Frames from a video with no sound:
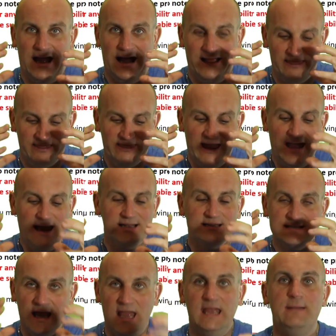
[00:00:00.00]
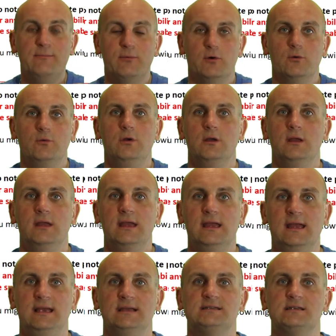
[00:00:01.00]
that table
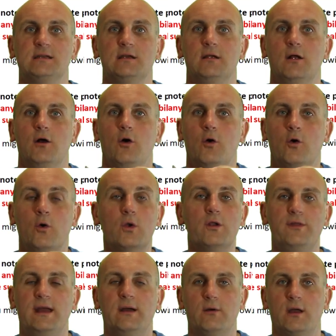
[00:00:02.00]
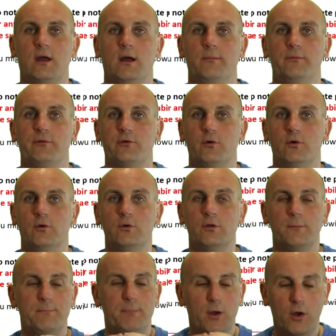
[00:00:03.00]
is all of the outcomes, all
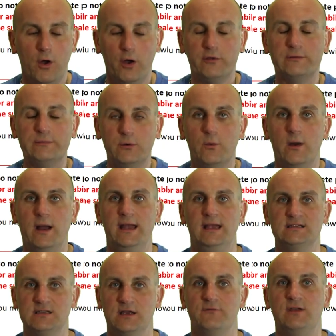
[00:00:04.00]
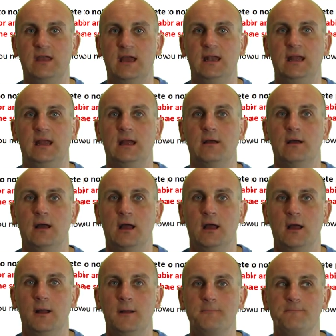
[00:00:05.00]
the possible ways of getting
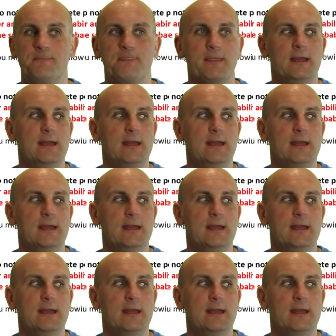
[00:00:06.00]
um,